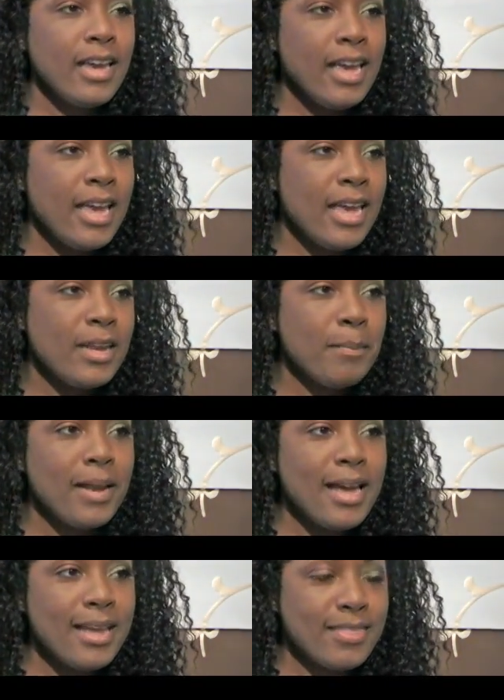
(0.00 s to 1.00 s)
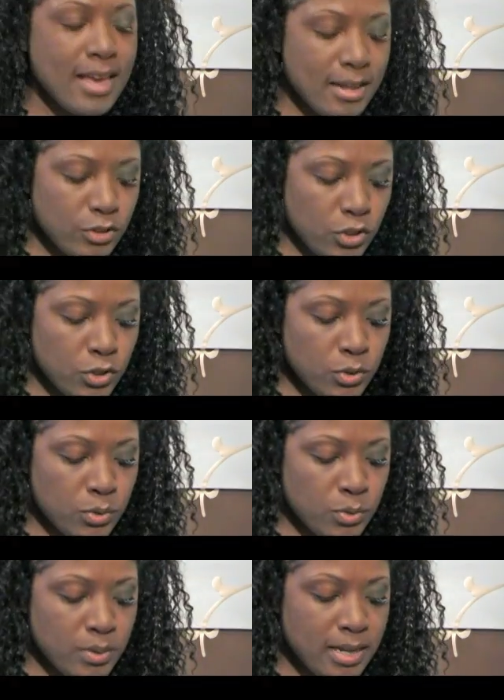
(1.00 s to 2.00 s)
and applying that
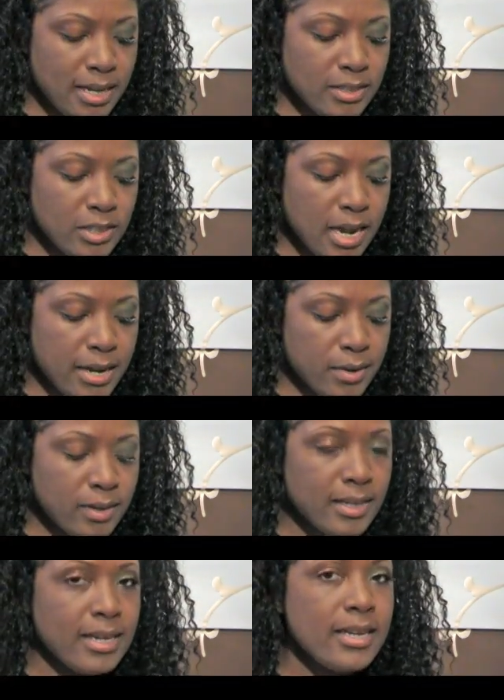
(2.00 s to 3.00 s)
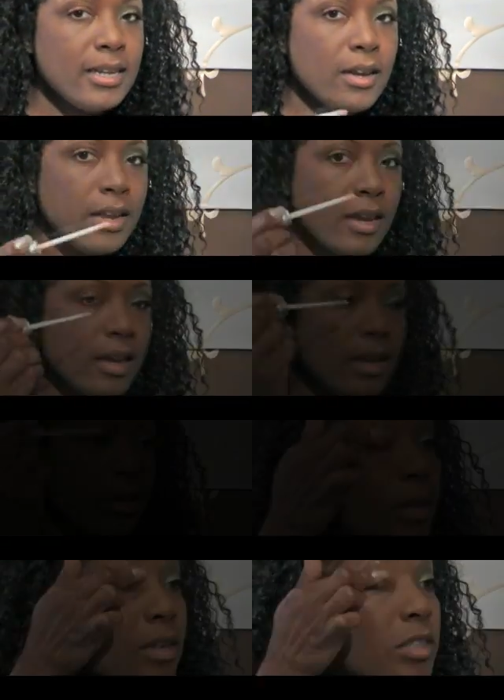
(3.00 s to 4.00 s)
to the entire lid
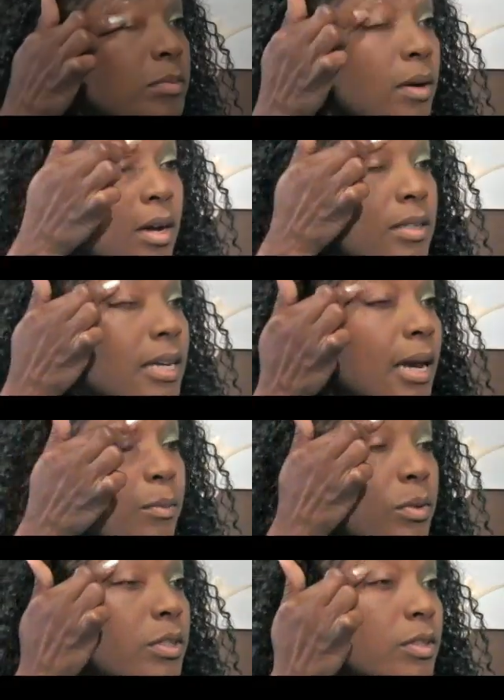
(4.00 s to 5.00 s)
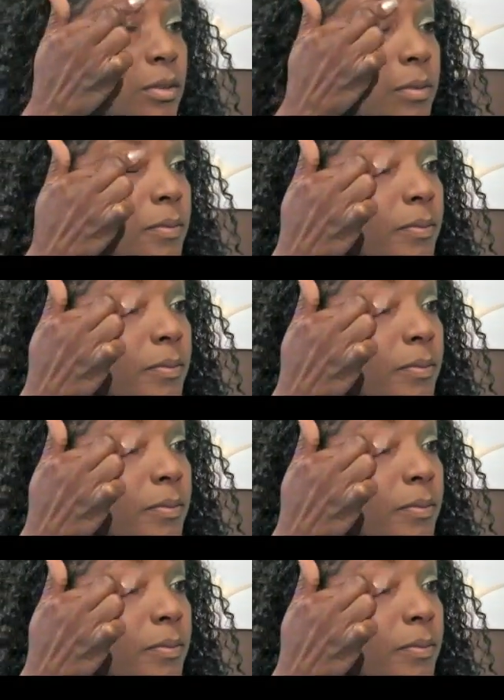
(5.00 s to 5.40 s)
that a small dab would do.